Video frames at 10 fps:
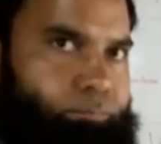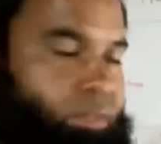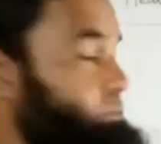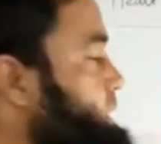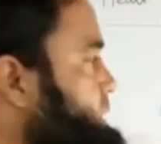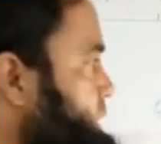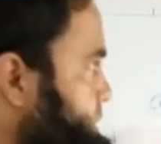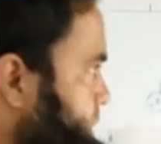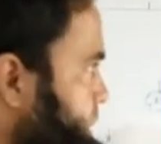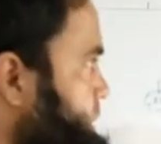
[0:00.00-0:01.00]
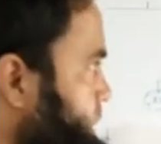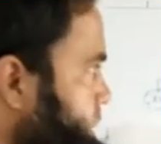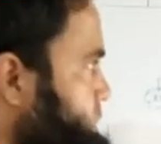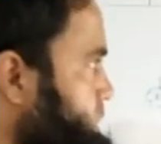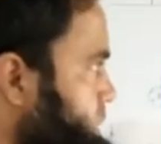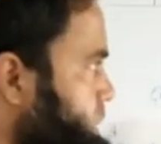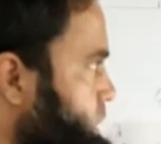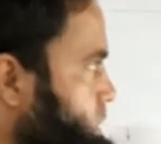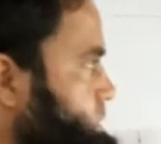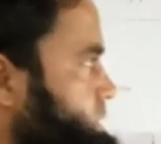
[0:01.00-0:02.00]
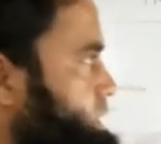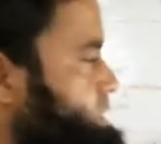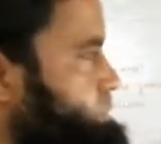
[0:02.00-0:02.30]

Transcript: when there is the contraction of the auricles takes